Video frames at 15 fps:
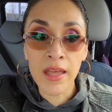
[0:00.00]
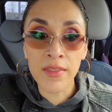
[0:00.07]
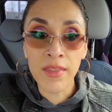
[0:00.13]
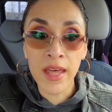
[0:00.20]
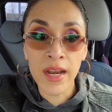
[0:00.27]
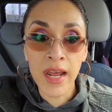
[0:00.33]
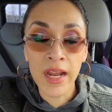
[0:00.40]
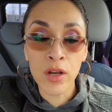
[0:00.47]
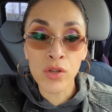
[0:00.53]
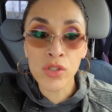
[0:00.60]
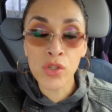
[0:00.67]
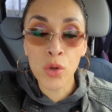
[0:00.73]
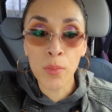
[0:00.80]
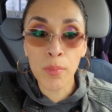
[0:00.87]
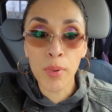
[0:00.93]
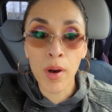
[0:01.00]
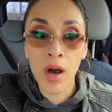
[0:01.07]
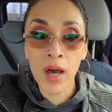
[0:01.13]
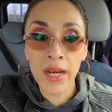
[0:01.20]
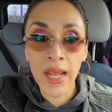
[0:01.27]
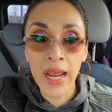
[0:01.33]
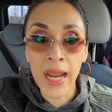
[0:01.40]
And then I also
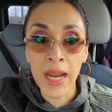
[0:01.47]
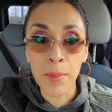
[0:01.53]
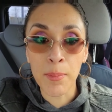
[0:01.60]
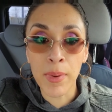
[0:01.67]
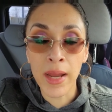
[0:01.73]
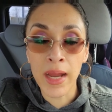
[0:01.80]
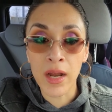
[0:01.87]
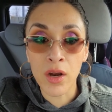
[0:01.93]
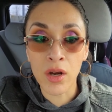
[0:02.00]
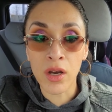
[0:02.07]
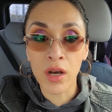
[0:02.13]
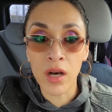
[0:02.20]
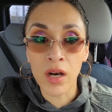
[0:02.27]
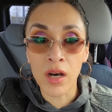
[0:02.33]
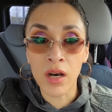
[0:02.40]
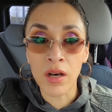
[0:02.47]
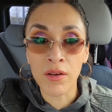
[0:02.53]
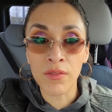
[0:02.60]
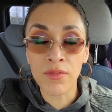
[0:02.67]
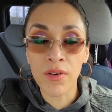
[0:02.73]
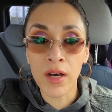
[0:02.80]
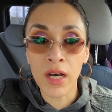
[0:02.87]
bought a pair
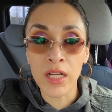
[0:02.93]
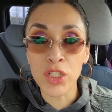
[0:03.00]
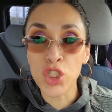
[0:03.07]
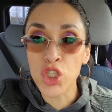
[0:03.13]
of uh,